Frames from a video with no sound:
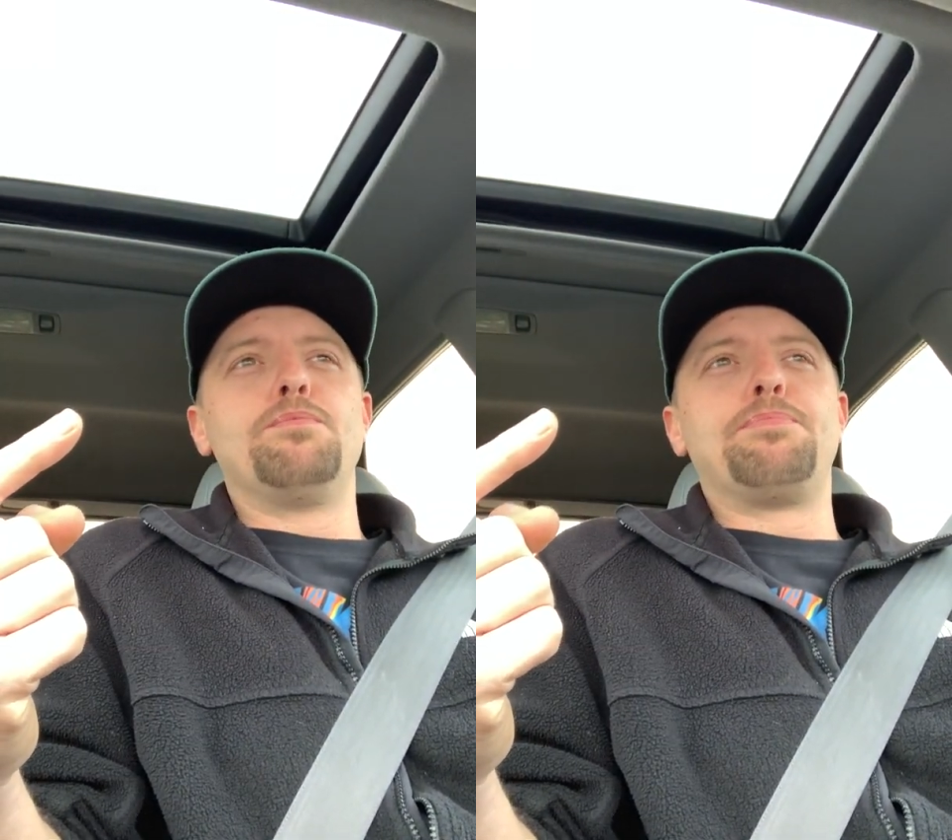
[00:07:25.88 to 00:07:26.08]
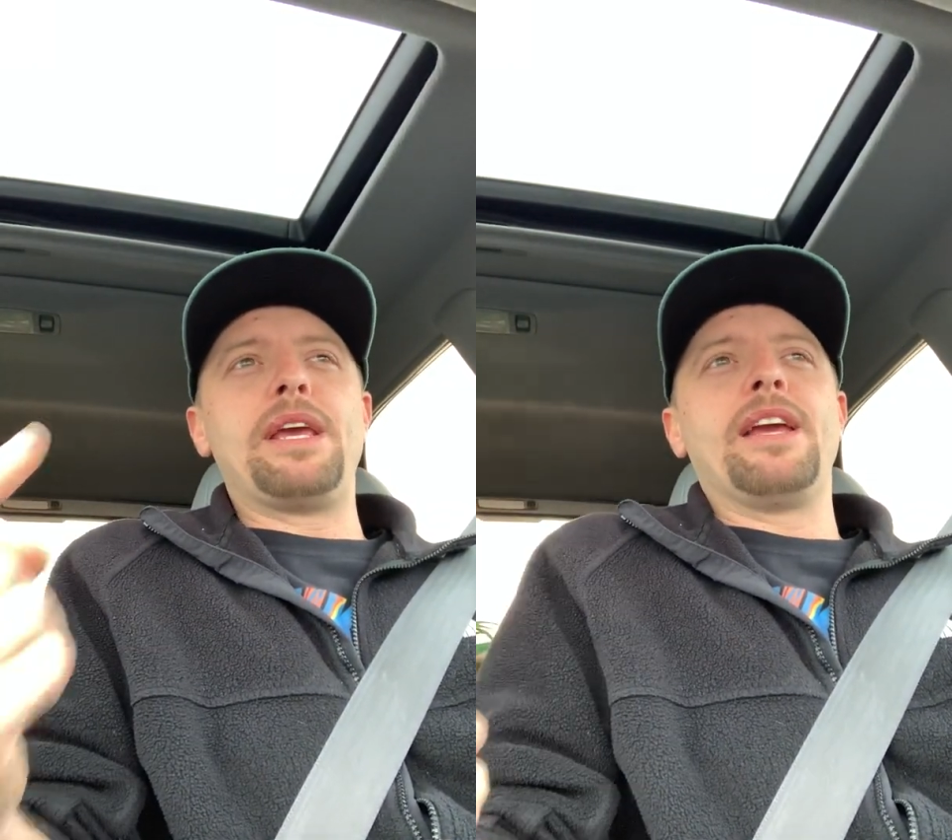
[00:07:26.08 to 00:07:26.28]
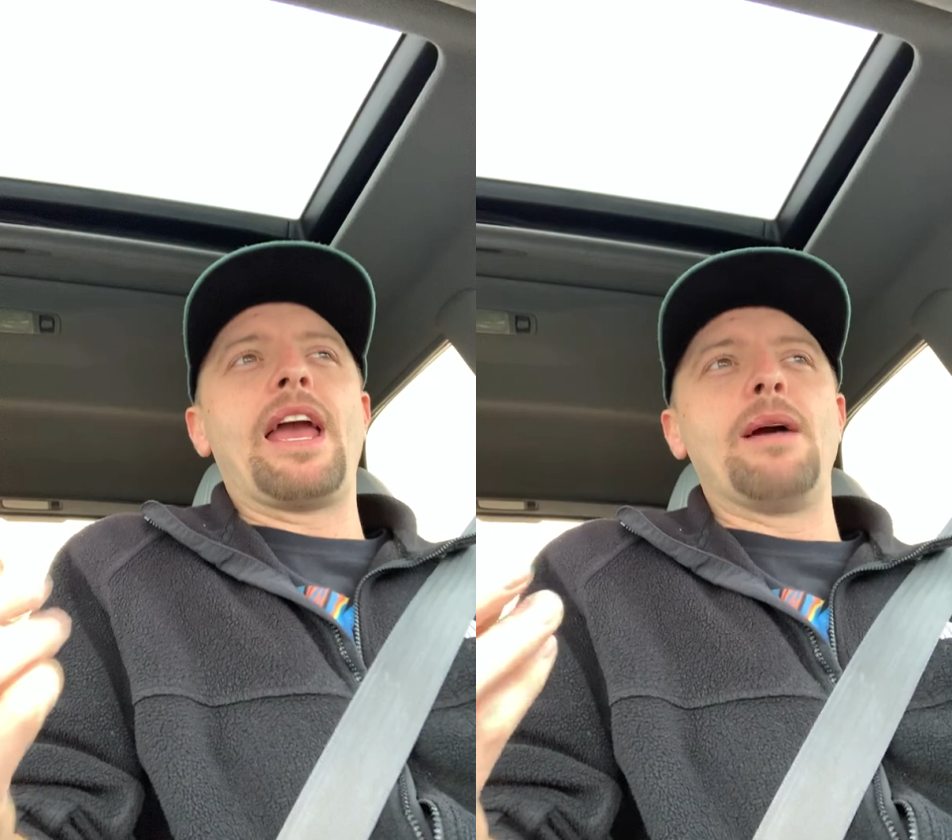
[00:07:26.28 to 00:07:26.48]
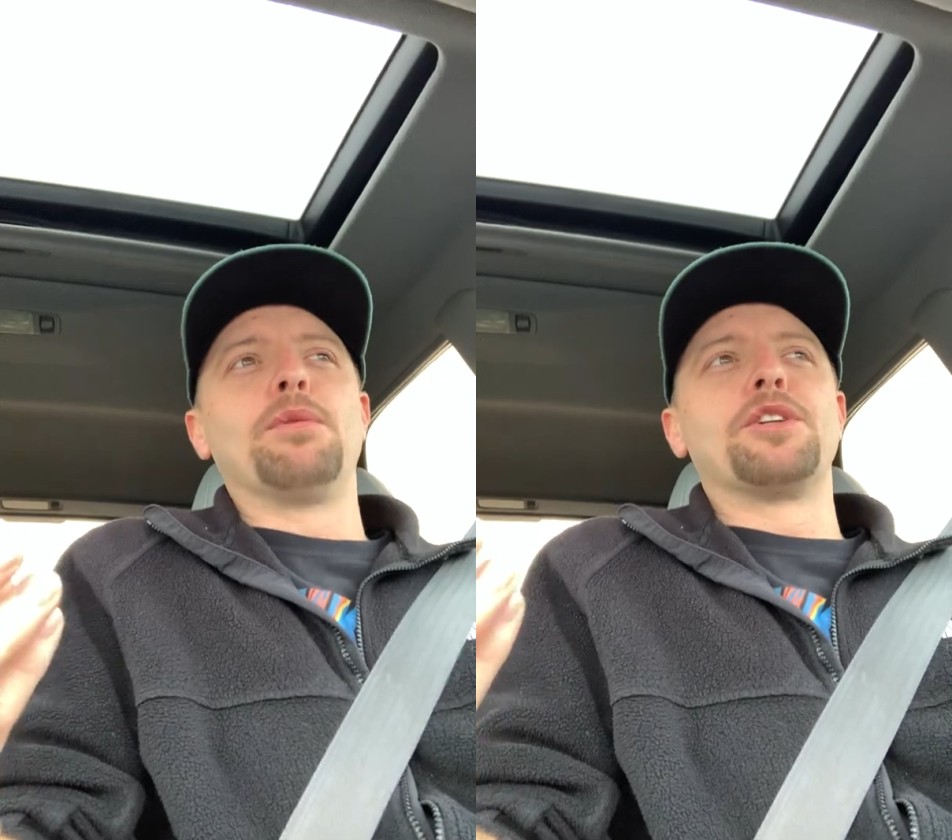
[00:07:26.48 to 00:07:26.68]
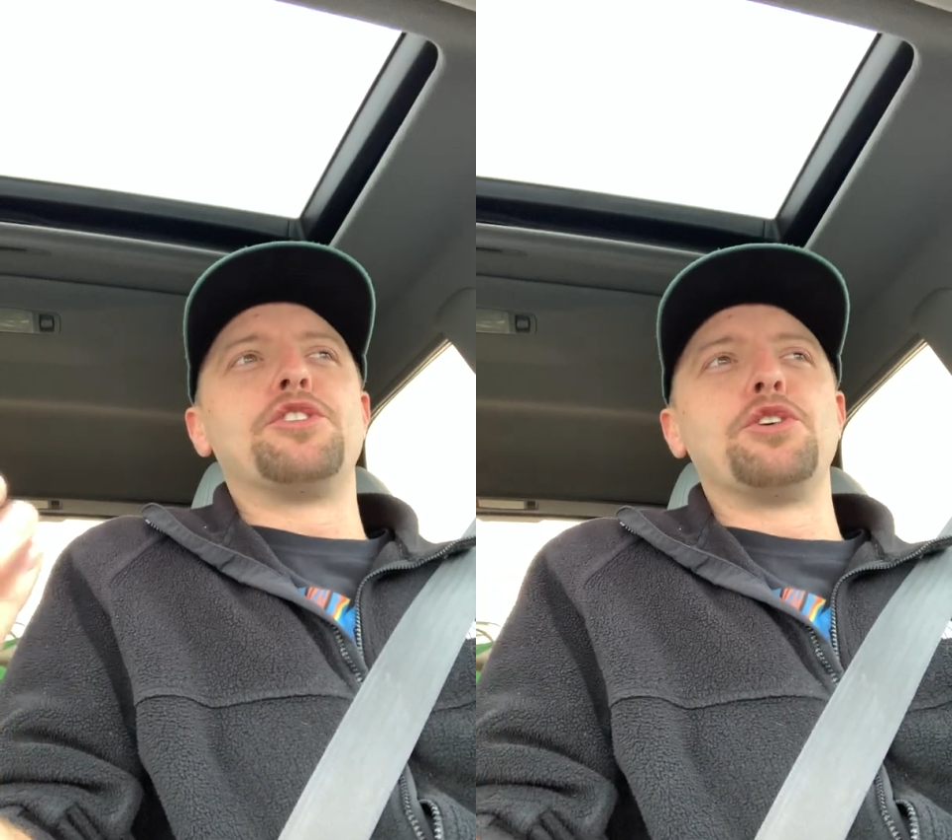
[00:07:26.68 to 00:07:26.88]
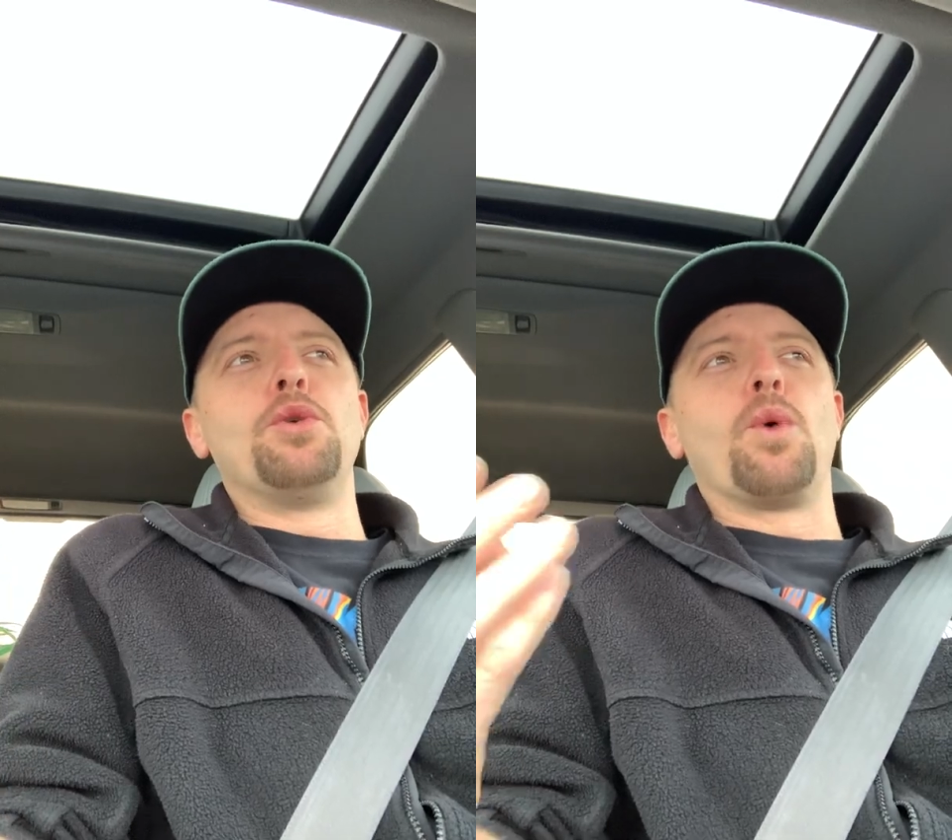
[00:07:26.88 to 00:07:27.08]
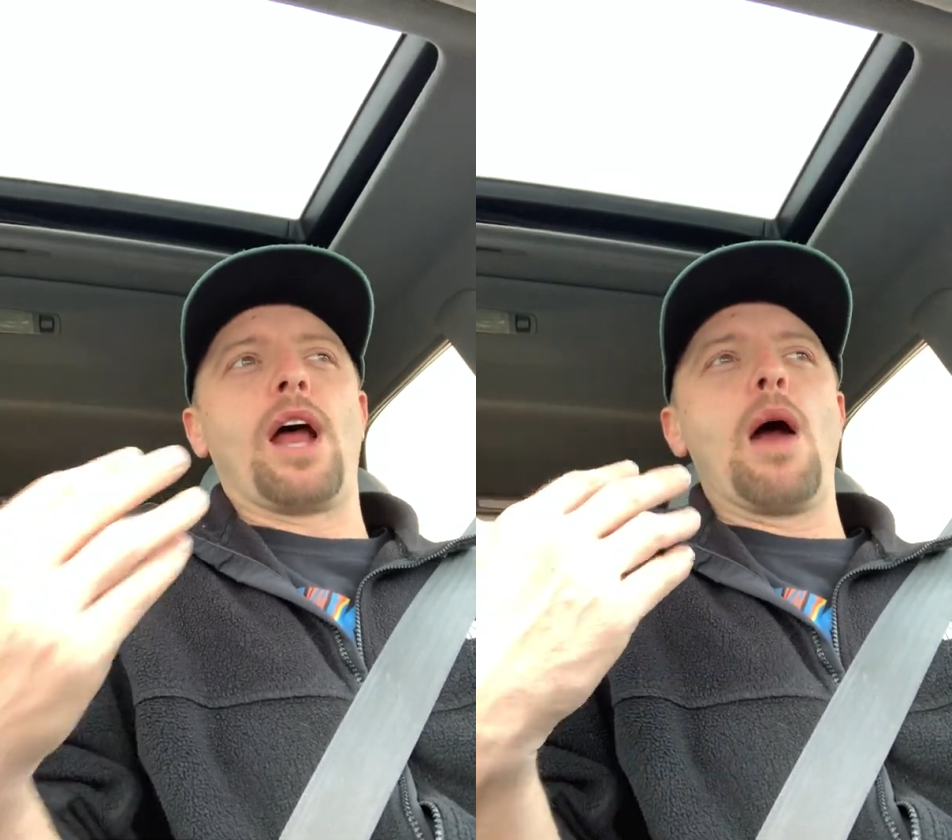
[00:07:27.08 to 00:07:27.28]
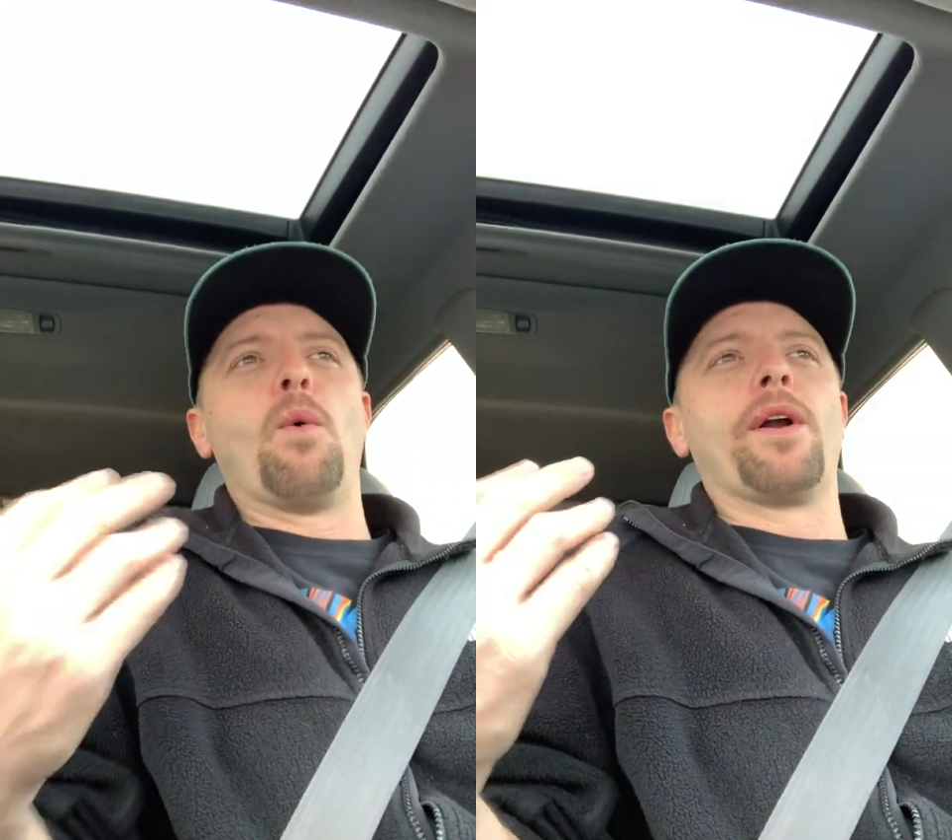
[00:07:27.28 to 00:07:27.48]
being able to do what
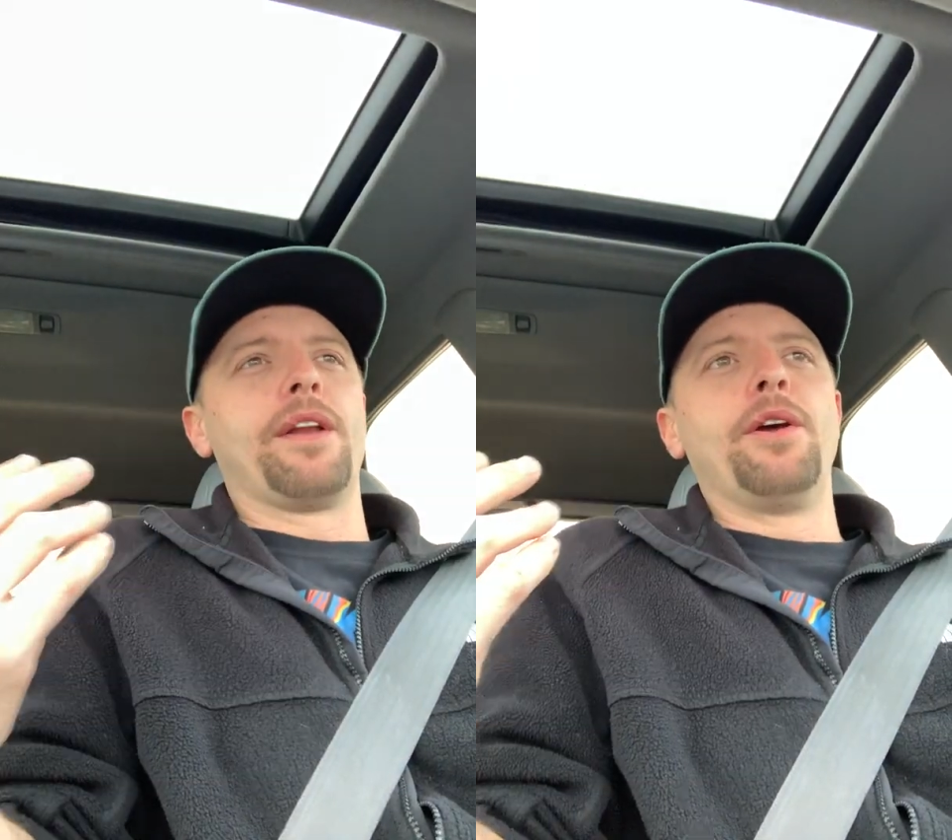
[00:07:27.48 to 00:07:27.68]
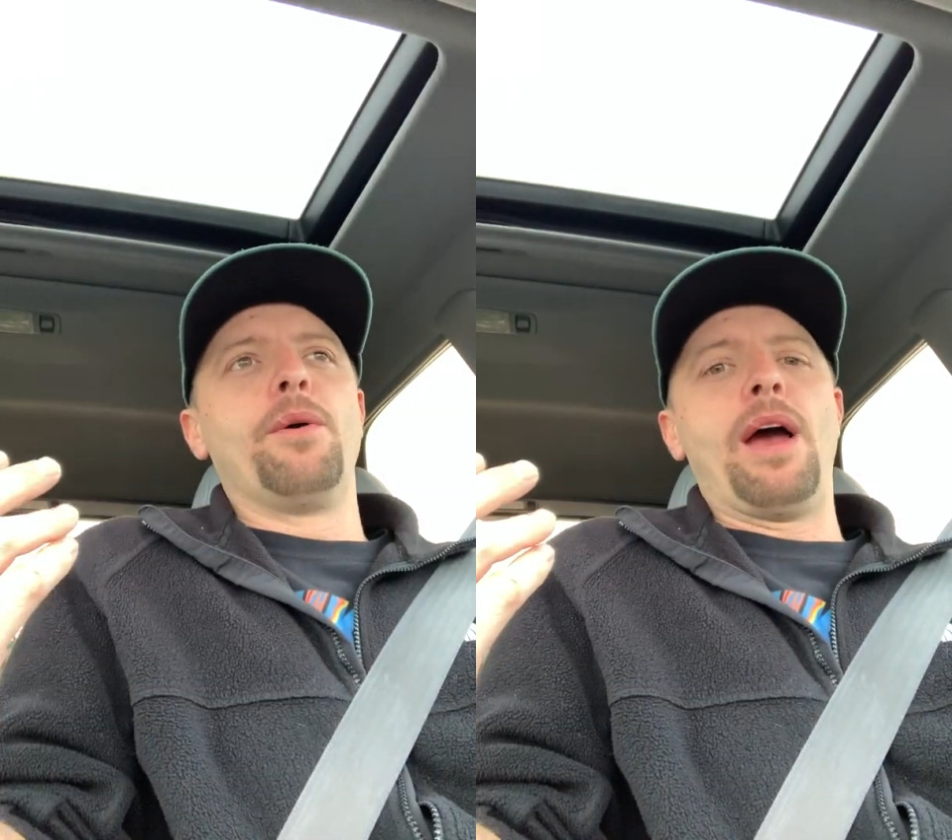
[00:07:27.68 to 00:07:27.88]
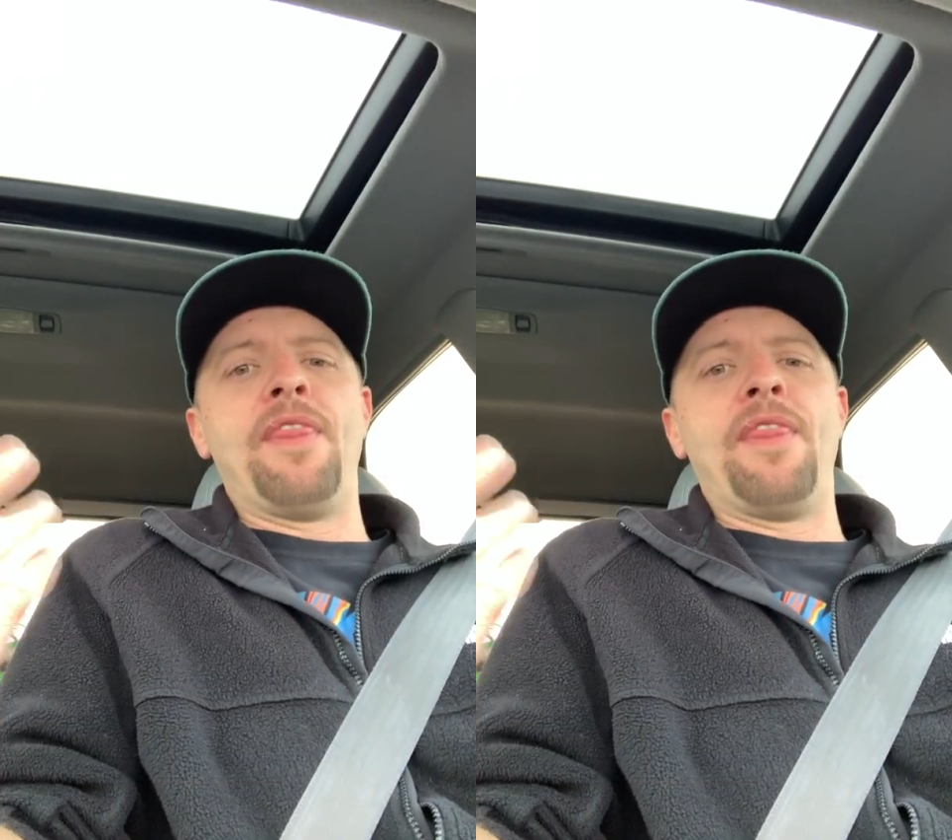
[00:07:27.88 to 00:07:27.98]
I want to do.